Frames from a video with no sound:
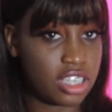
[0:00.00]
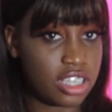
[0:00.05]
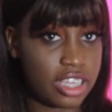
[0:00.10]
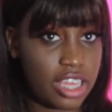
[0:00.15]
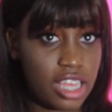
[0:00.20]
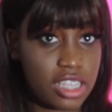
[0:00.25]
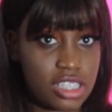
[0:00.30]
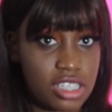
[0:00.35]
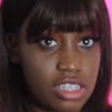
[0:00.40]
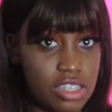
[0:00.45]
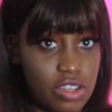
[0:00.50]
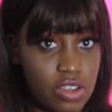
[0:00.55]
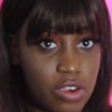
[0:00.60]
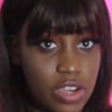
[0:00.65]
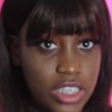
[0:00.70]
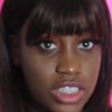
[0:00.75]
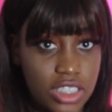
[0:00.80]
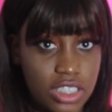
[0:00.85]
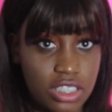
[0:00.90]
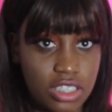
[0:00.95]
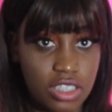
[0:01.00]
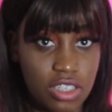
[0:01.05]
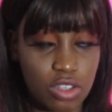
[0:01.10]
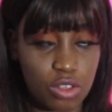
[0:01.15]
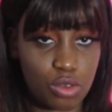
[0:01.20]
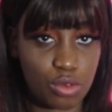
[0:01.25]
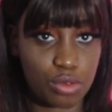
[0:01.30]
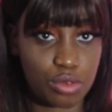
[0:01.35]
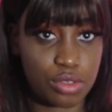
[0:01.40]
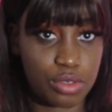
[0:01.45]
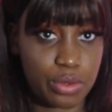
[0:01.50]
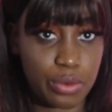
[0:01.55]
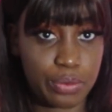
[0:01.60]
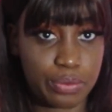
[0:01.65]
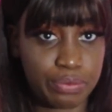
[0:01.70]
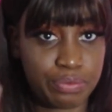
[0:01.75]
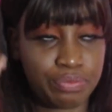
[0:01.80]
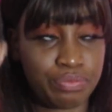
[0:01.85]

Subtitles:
get to know questions on Google.